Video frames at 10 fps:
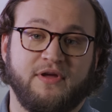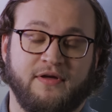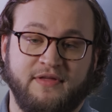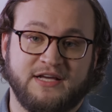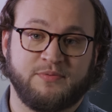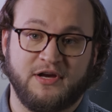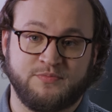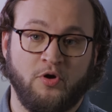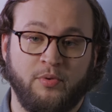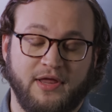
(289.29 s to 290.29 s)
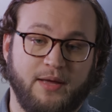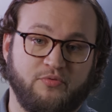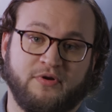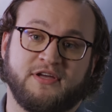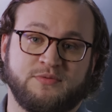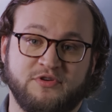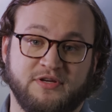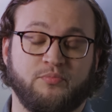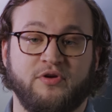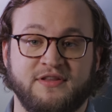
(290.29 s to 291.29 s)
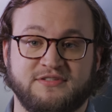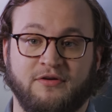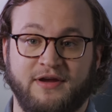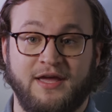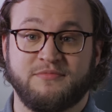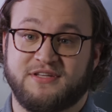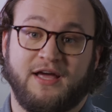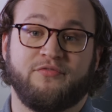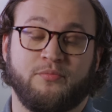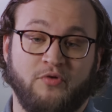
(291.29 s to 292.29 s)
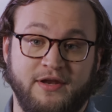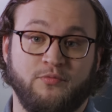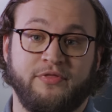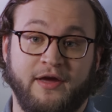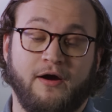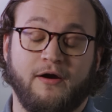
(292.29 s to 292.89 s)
thing on the Xbox mobile app, where customers can pre-install games and have them ready when they